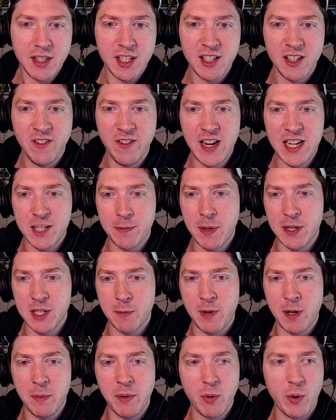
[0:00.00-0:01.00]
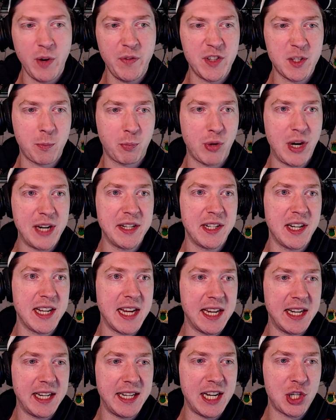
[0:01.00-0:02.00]
Fate smiles upon me. My wife is pregnant
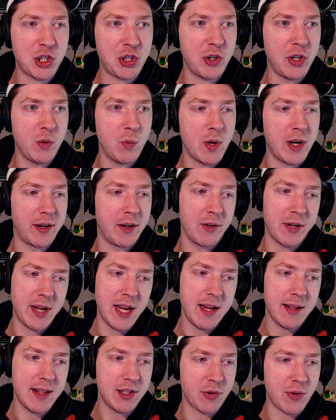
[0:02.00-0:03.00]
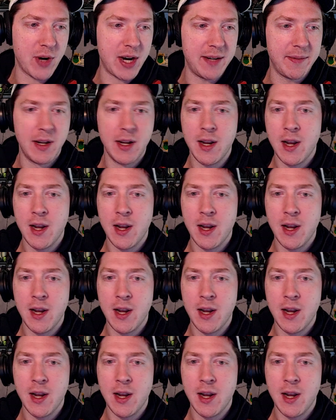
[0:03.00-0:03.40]
again at age 31. Okay, that's great.